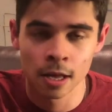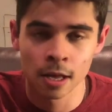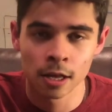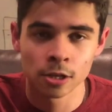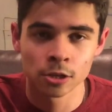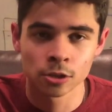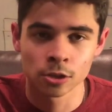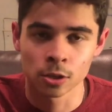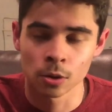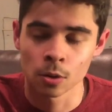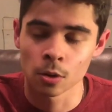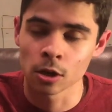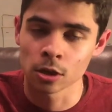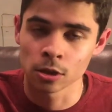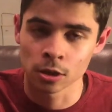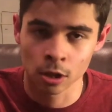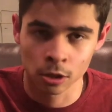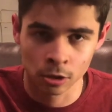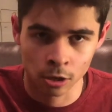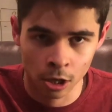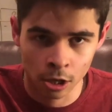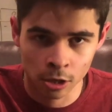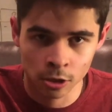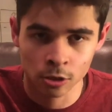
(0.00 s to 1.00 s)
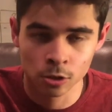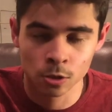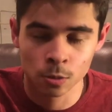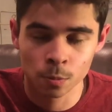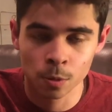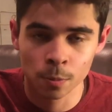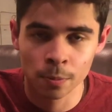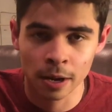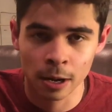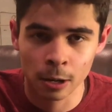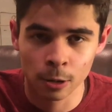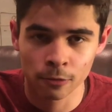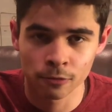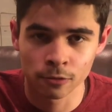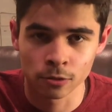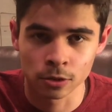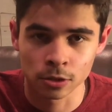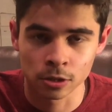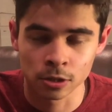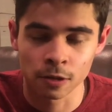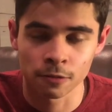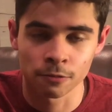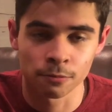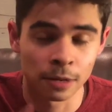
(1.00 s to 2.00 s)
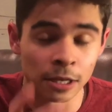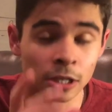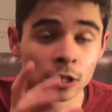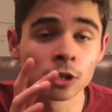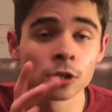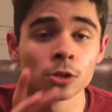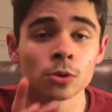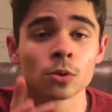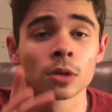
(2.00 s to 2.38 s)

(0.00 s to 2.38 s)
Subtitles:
So a lot of super powerful stuff. Make sure you